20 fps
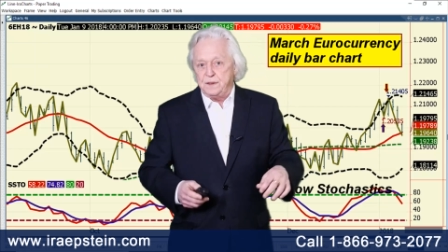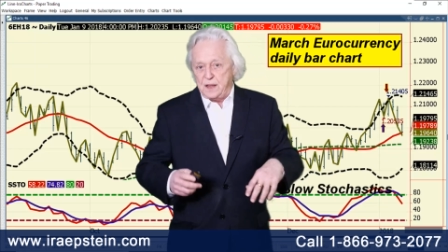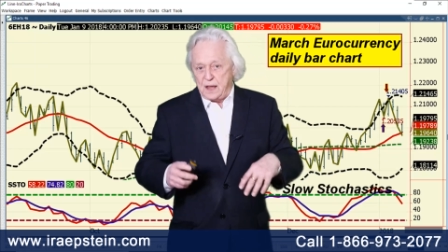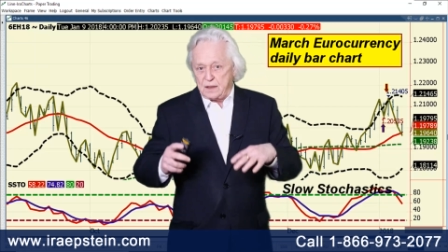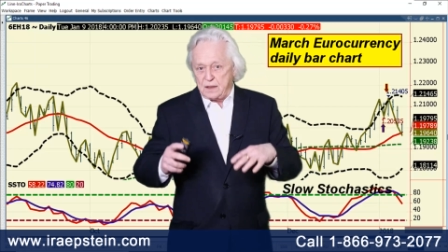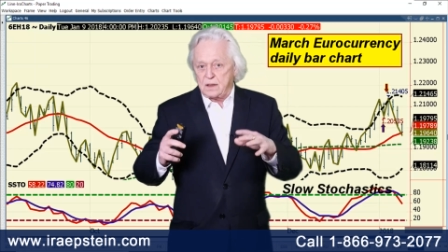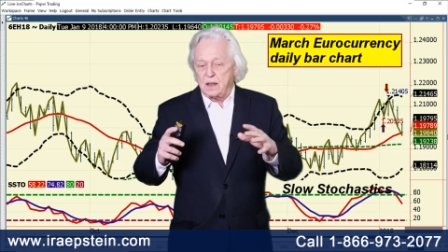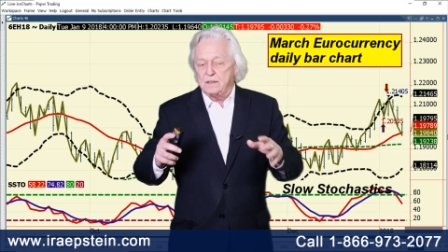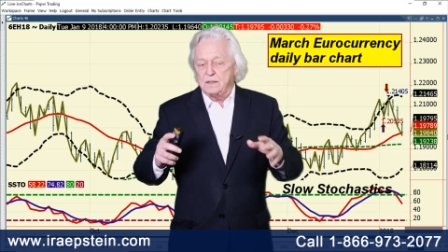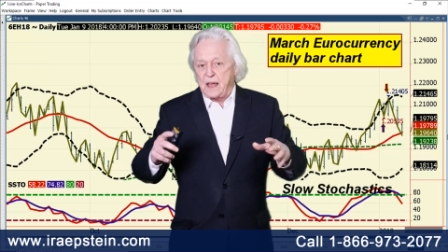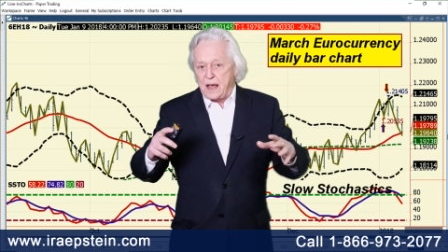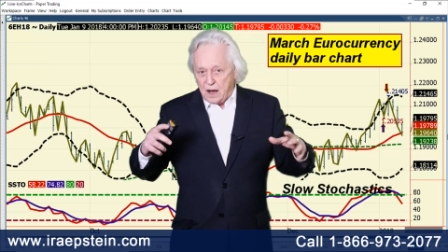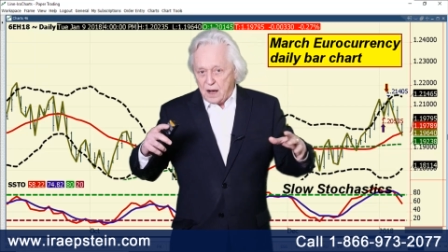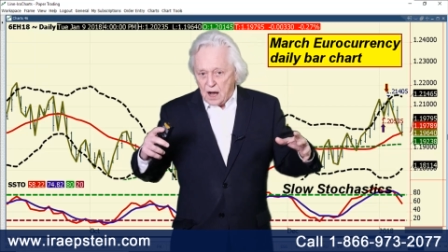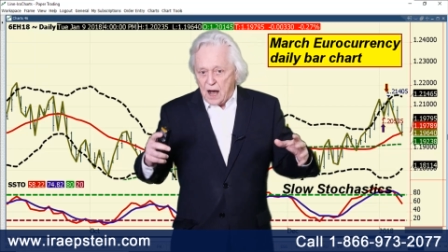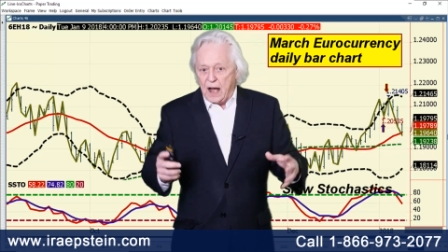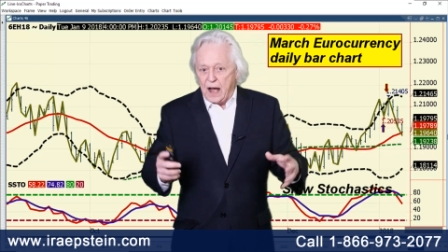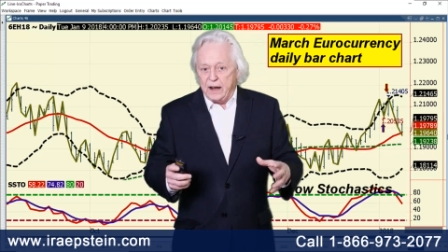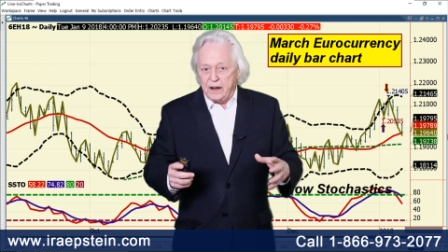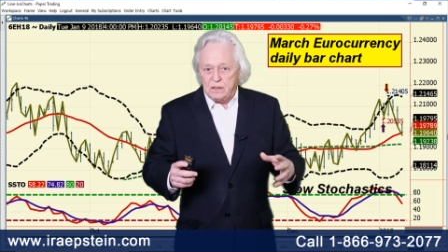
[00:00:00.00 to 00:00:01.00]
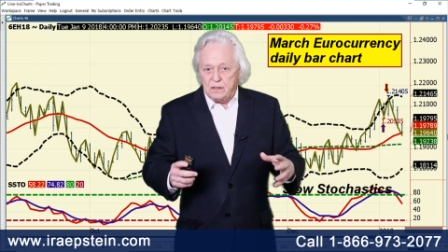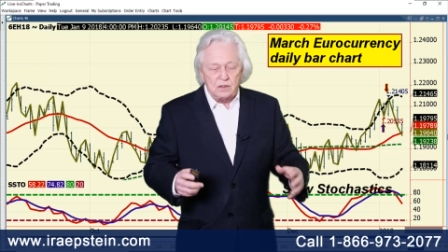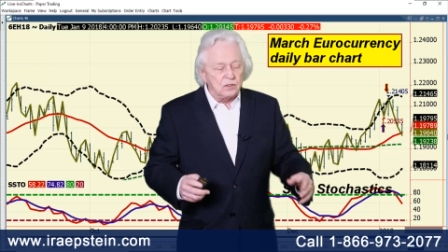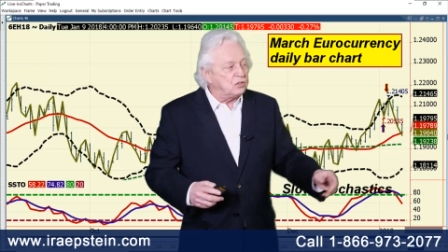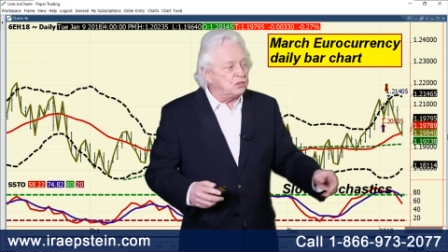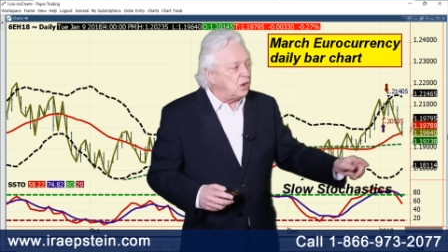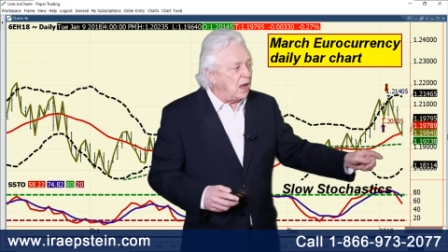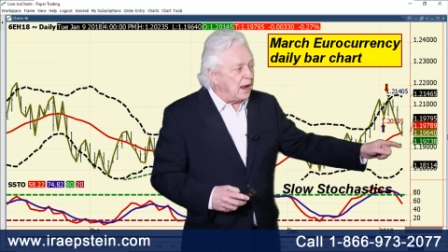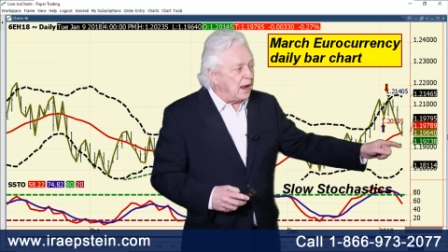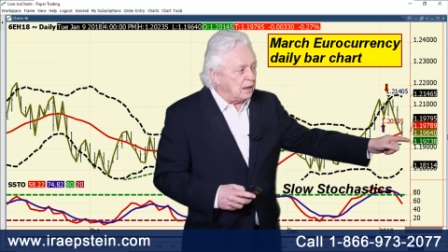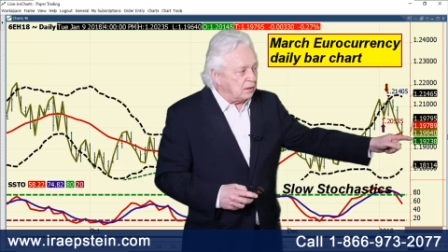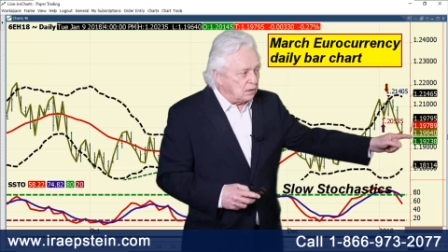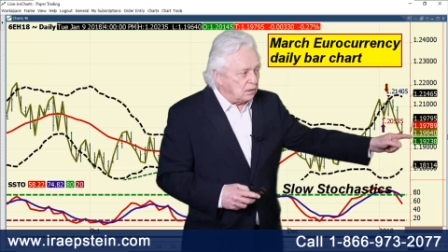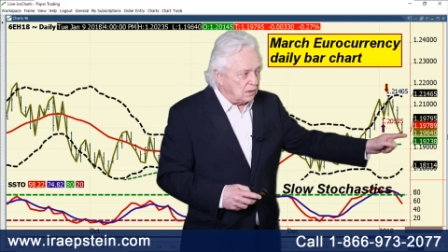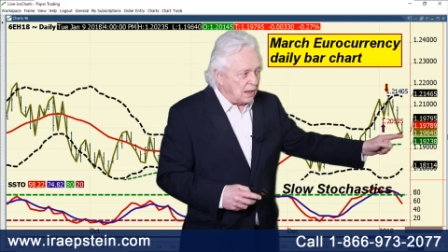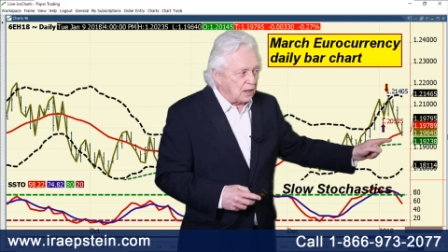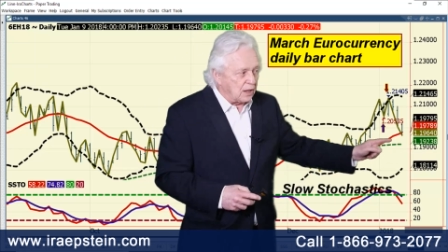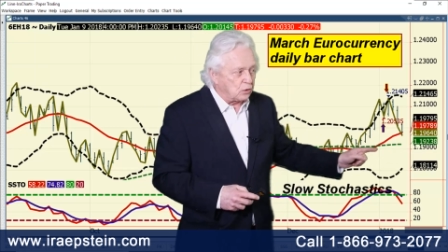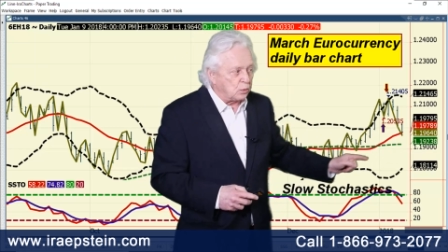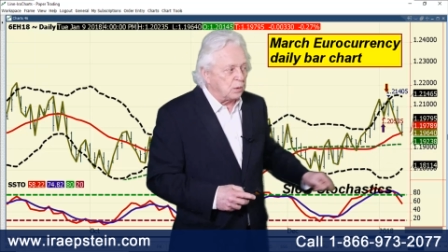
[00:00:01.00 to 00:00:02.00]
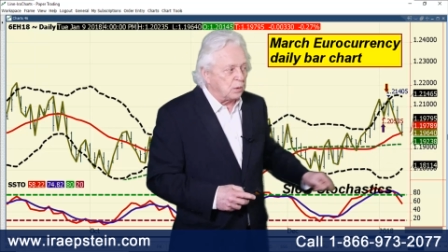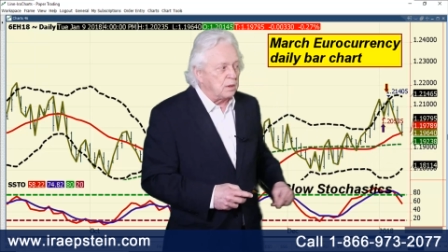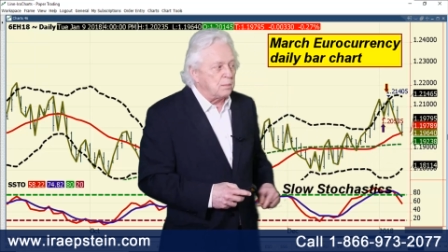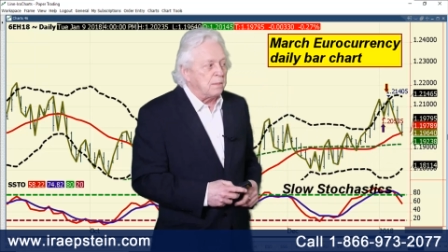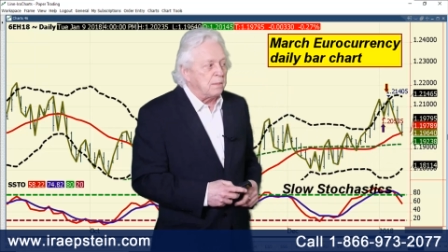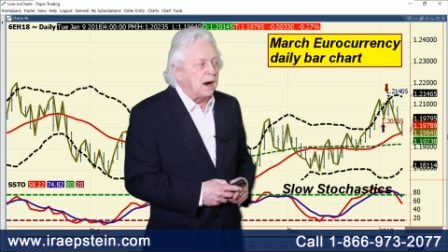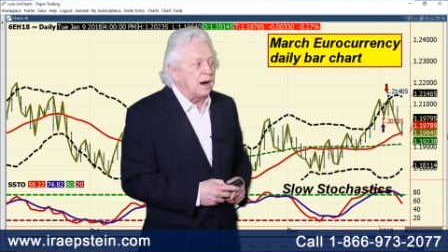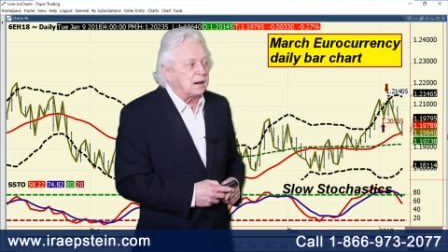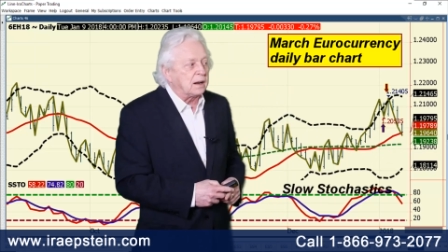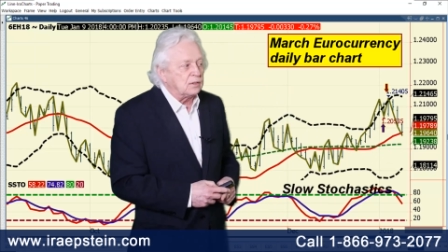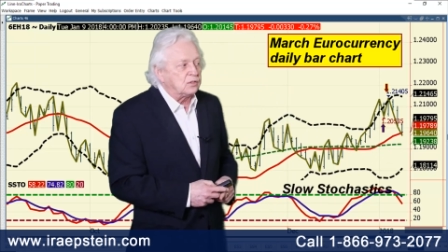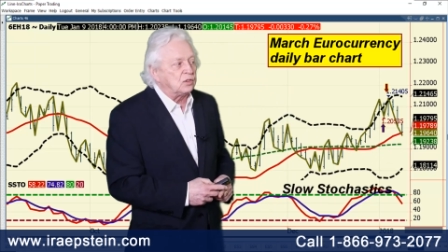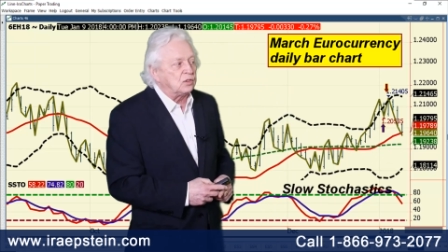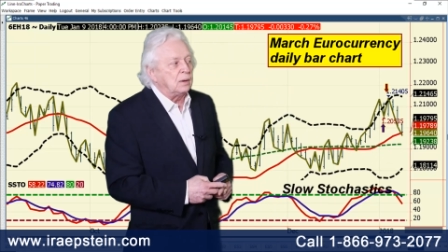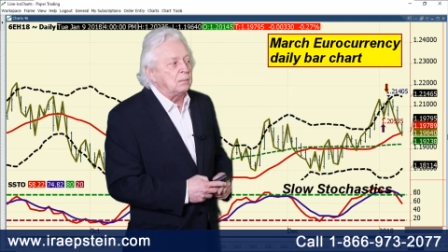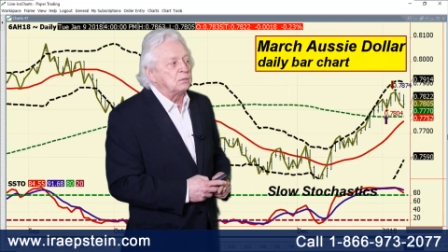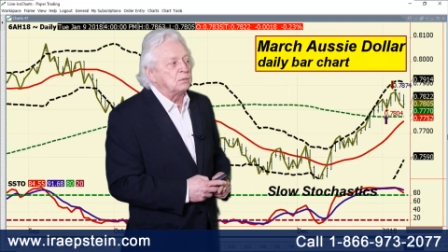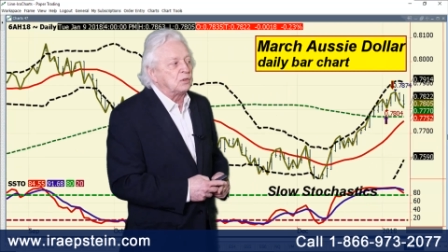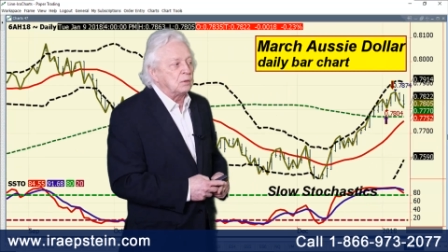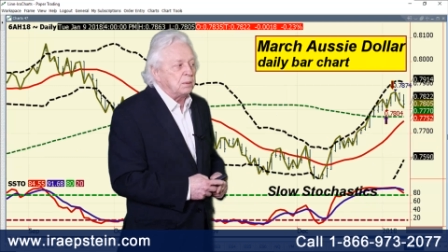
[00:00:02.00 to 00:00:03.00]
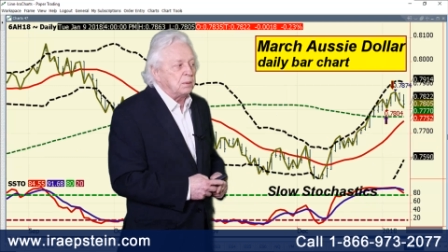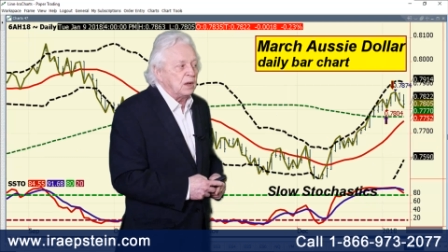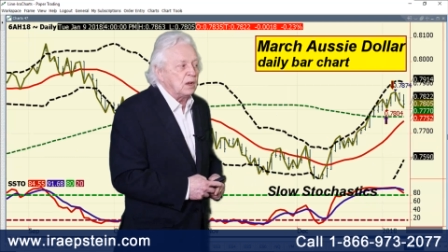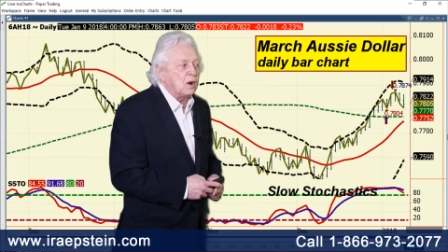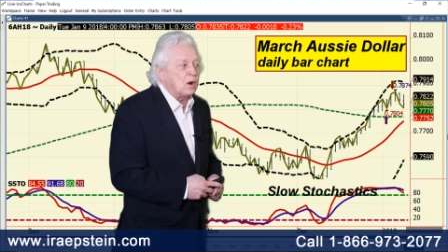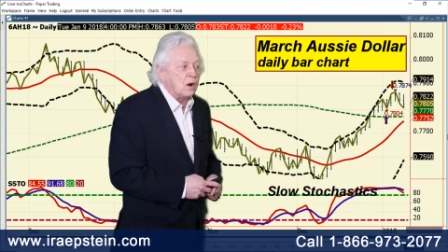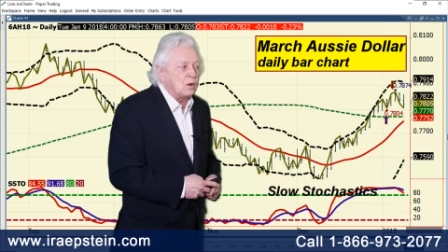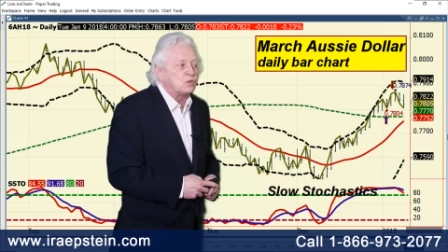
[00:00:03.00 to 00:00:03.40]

that, that, that line in the sand, and that's where the market seems to be